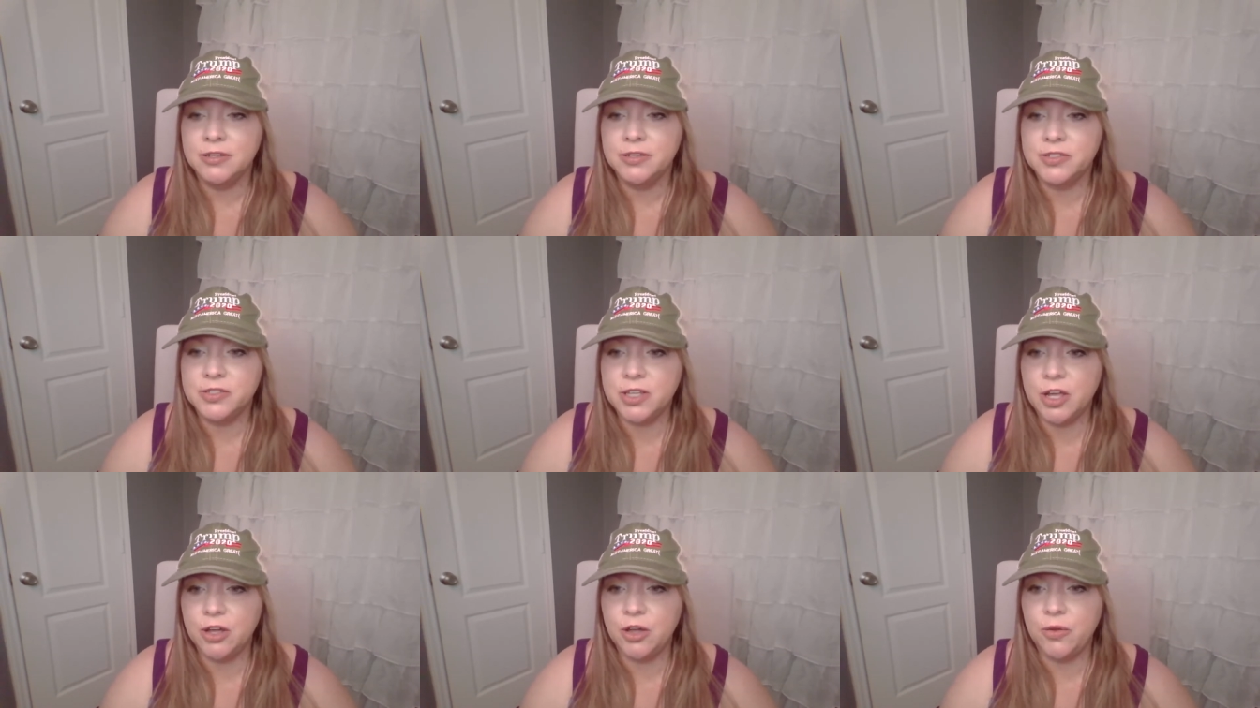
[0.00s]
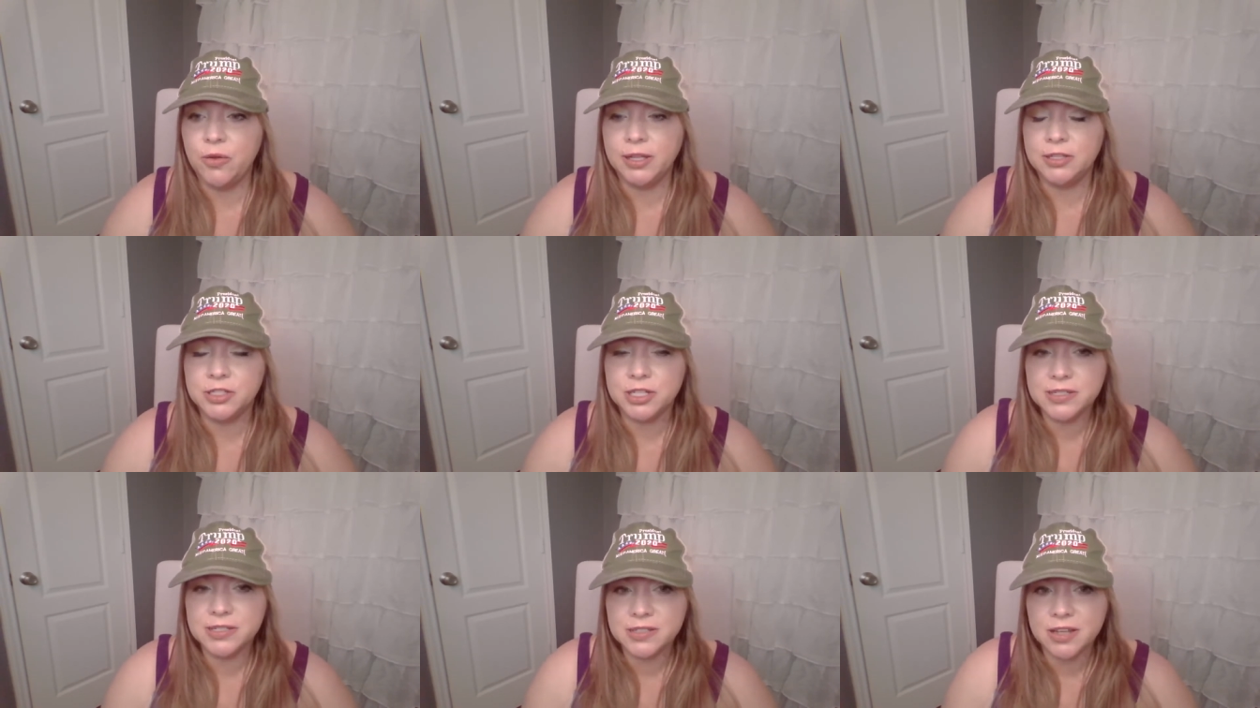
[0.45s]
So
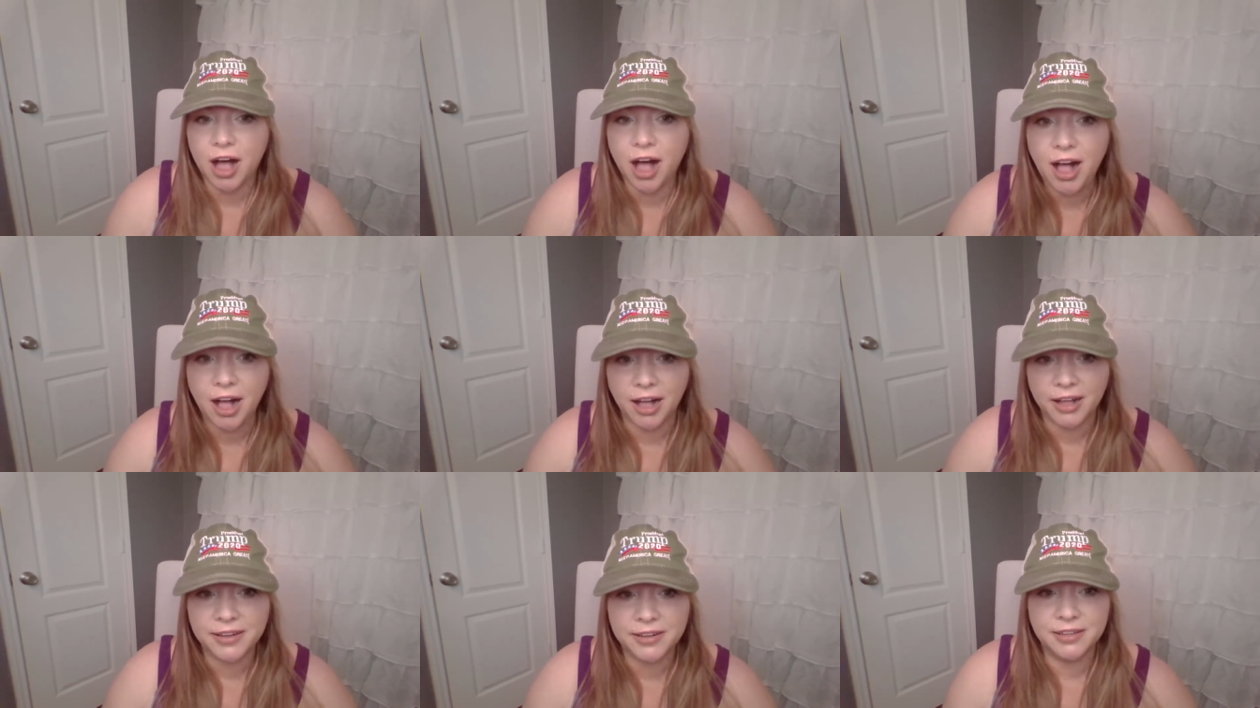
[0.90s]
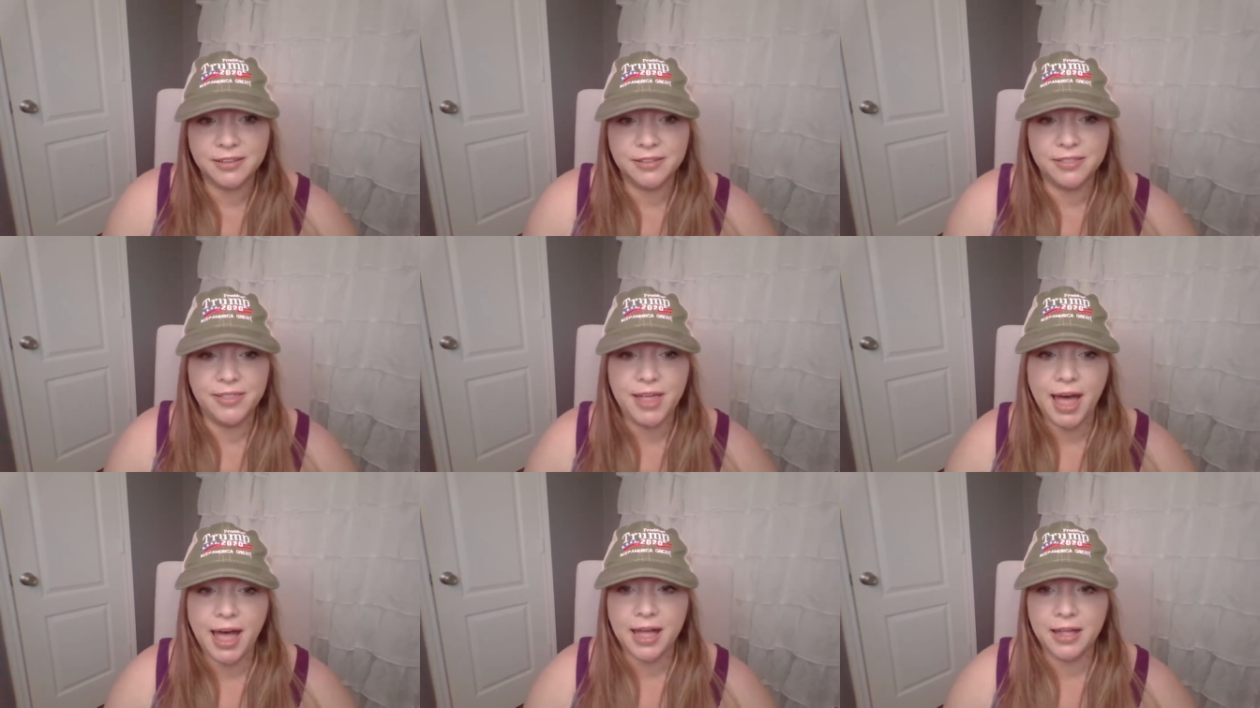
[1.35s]
it's just odd
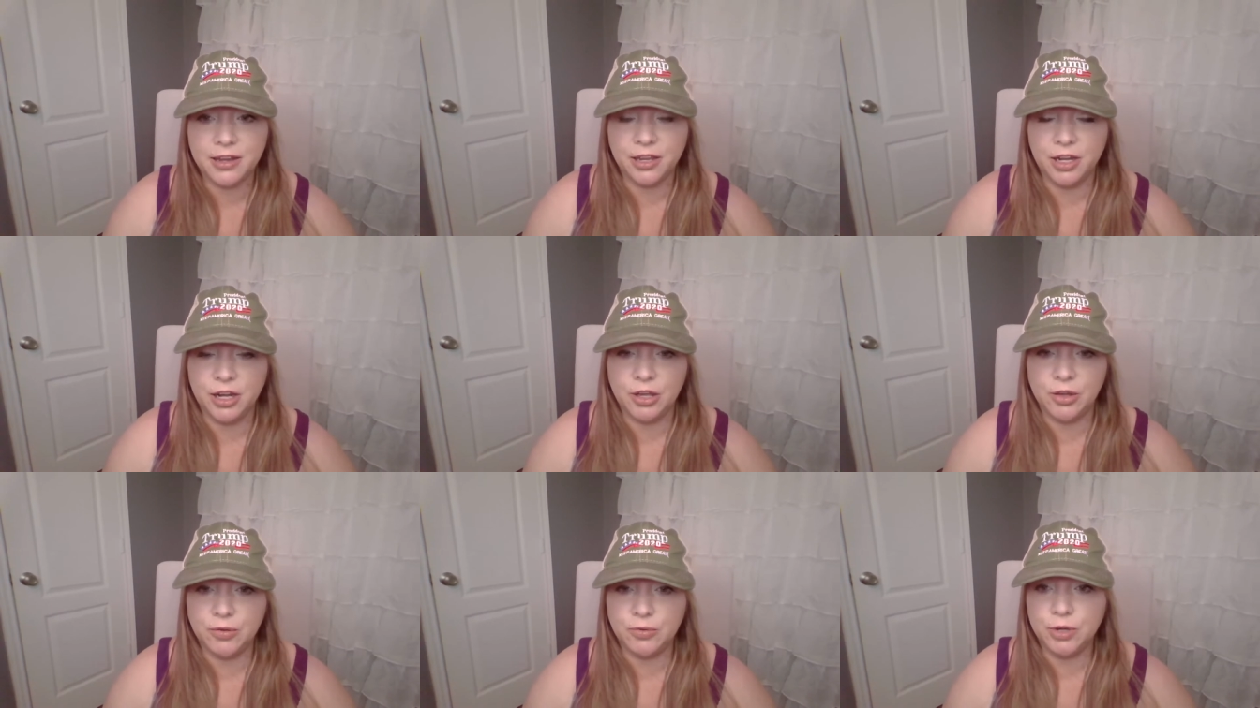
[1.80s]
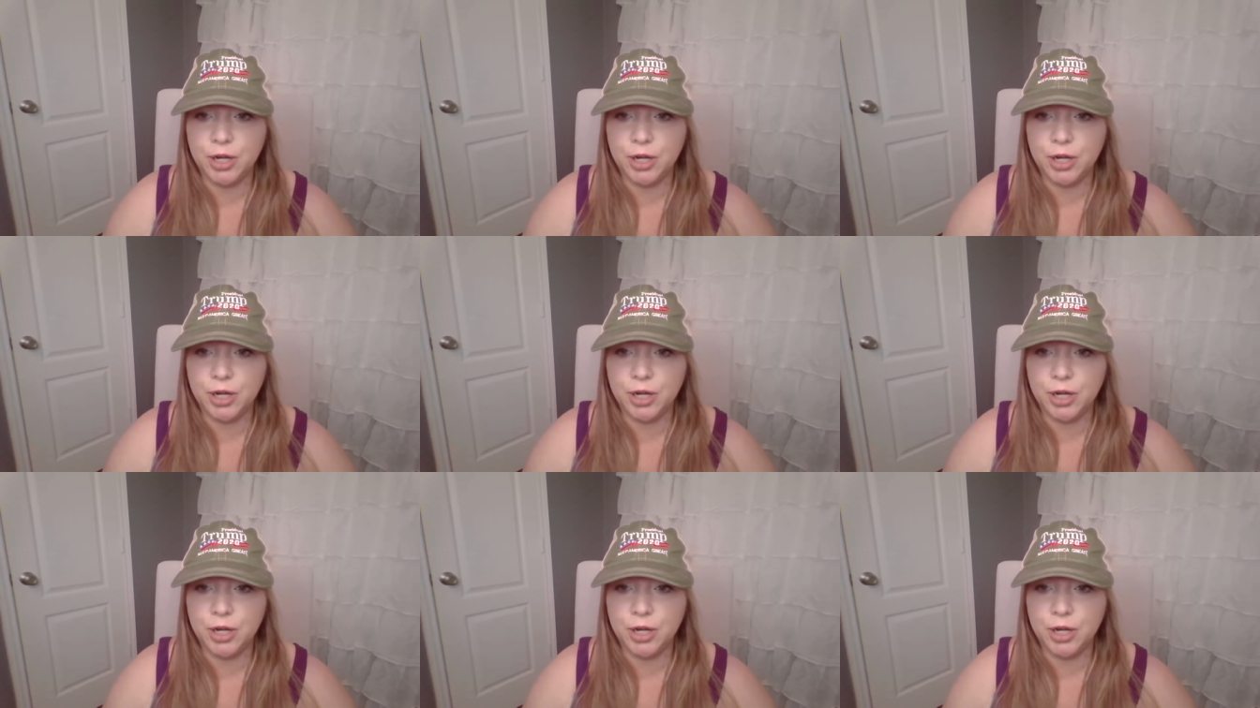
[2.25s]
that, you know,